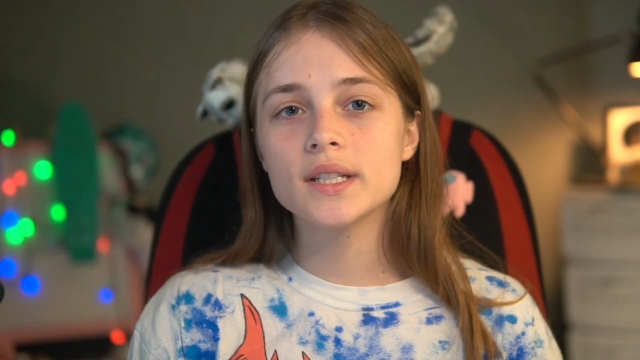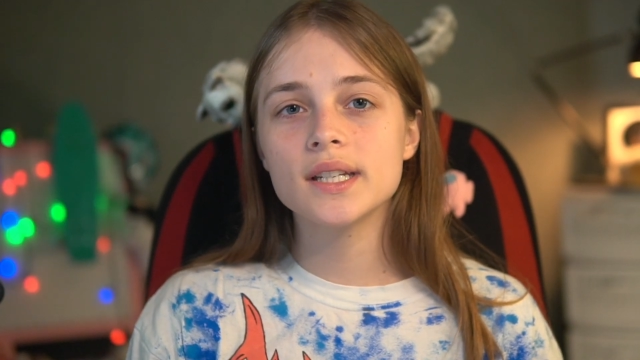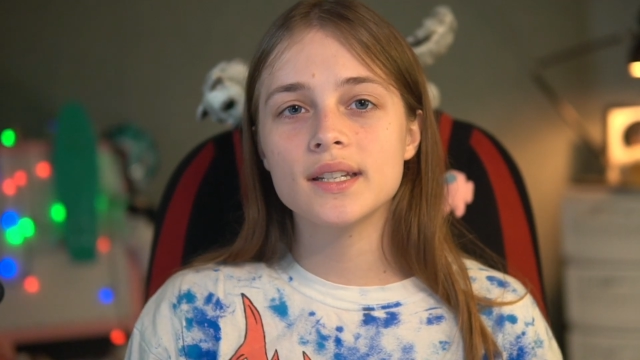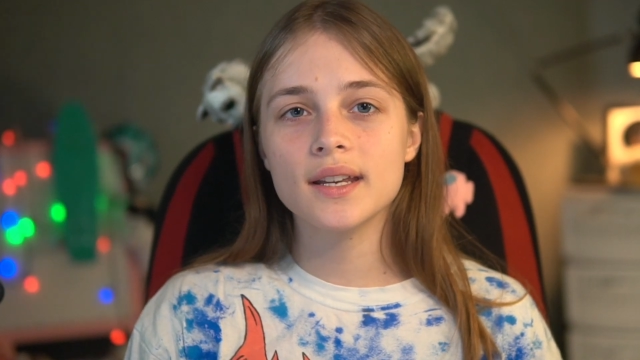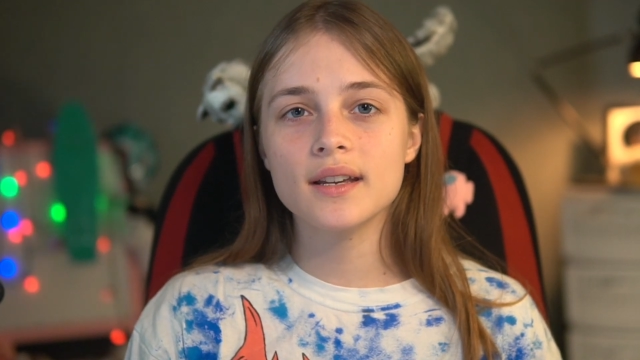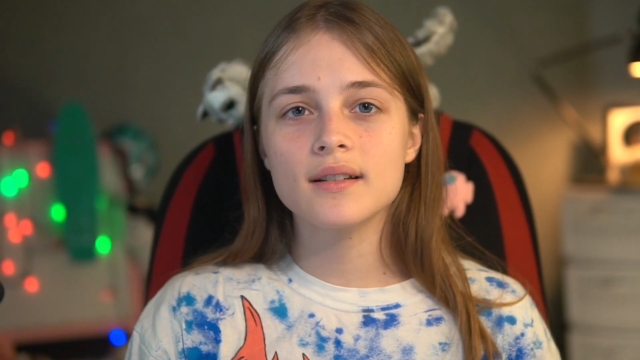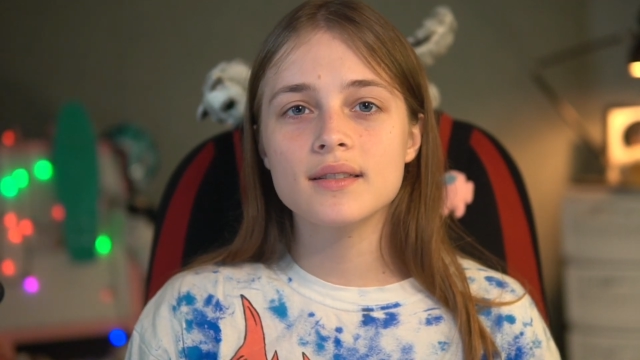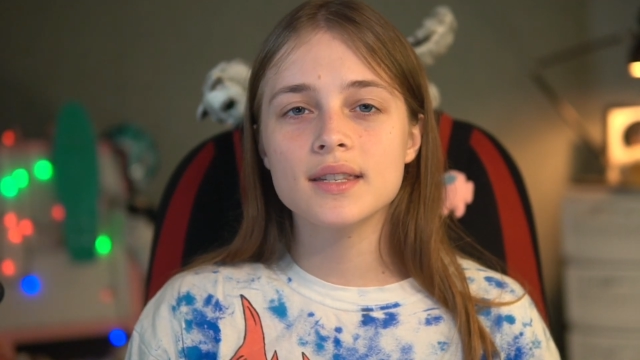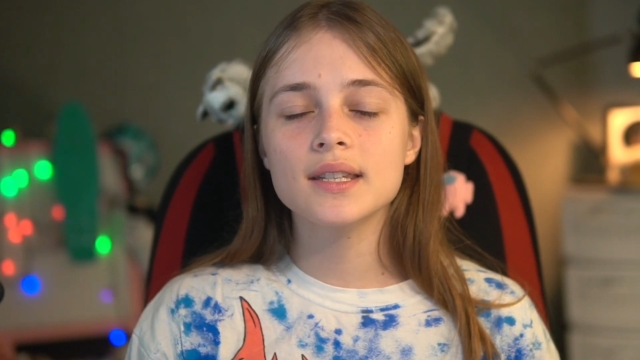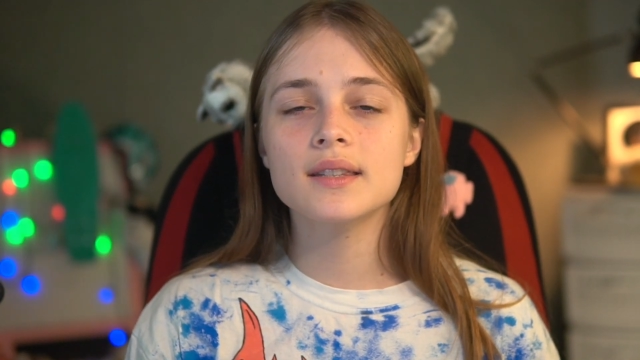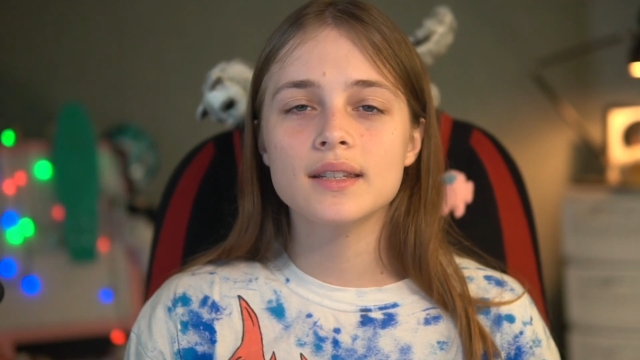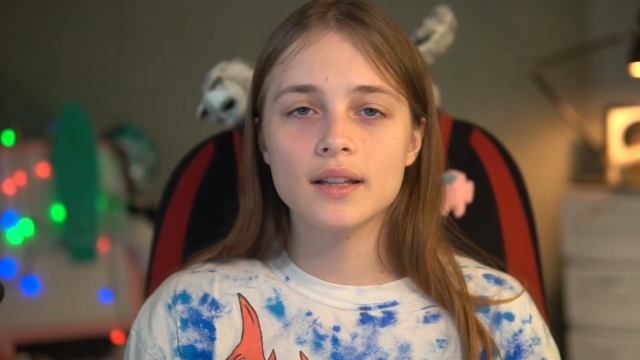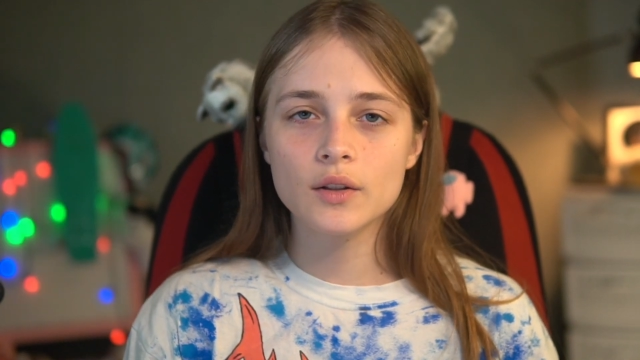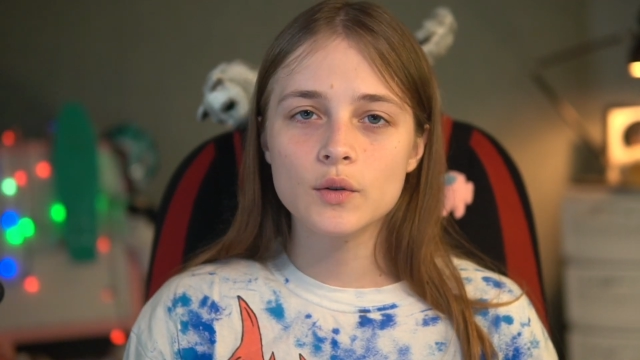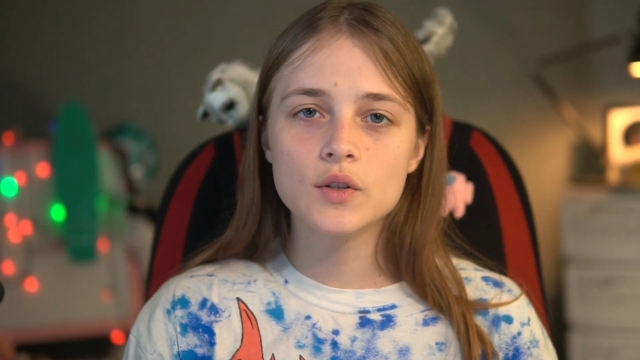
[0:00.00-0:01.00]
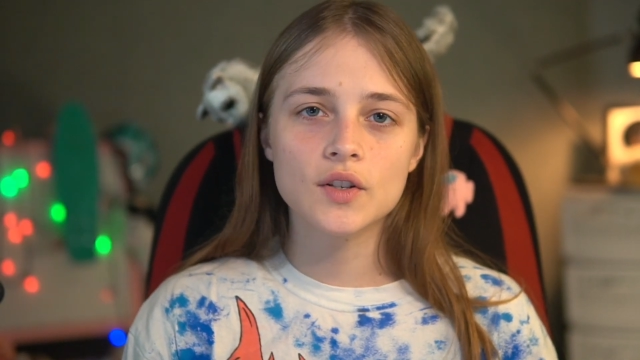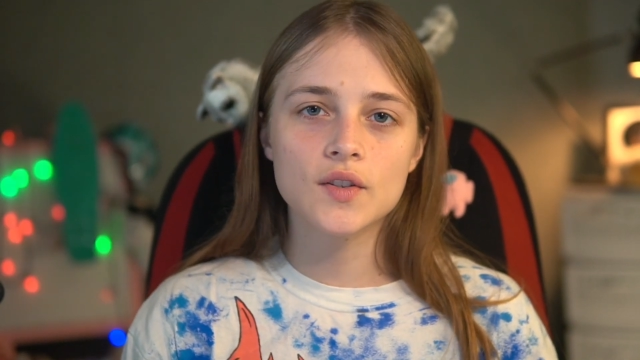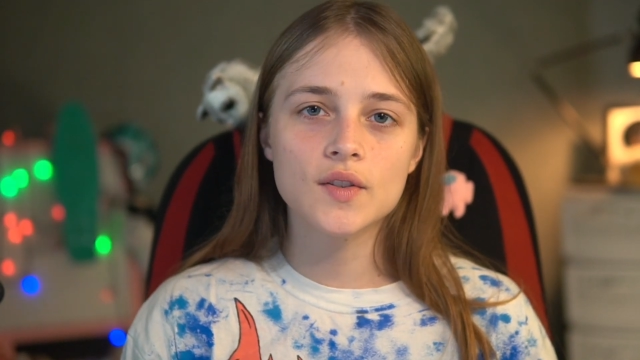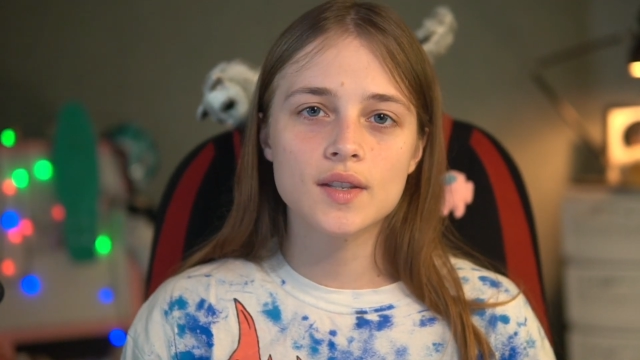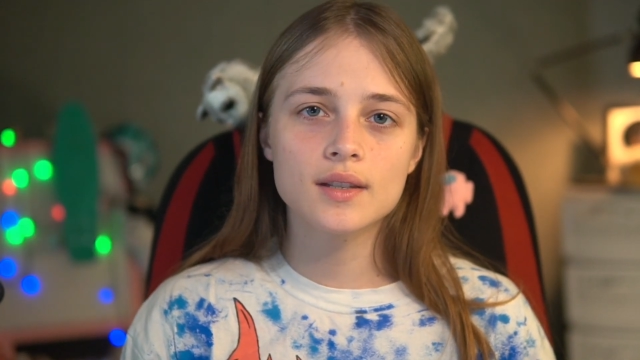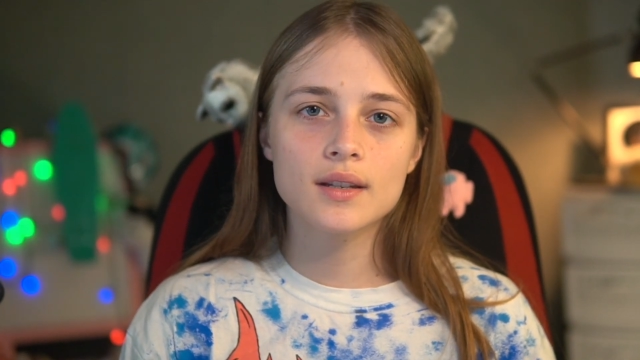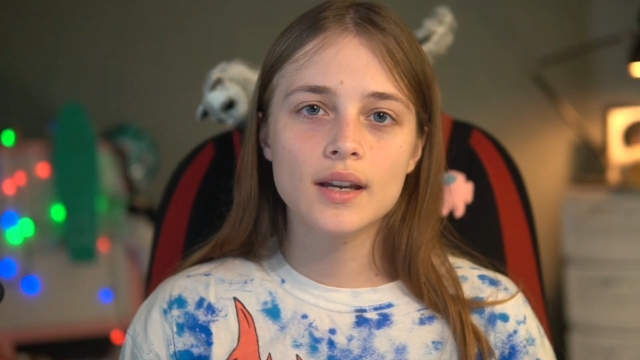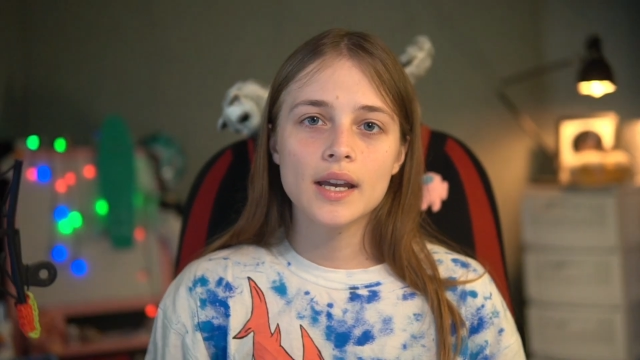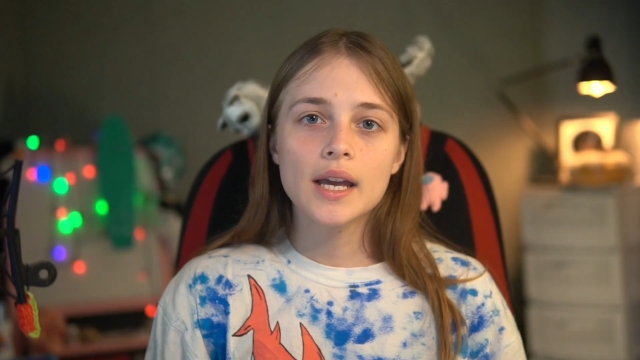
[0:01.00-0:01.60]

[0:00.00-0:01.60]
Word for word: details and solutions,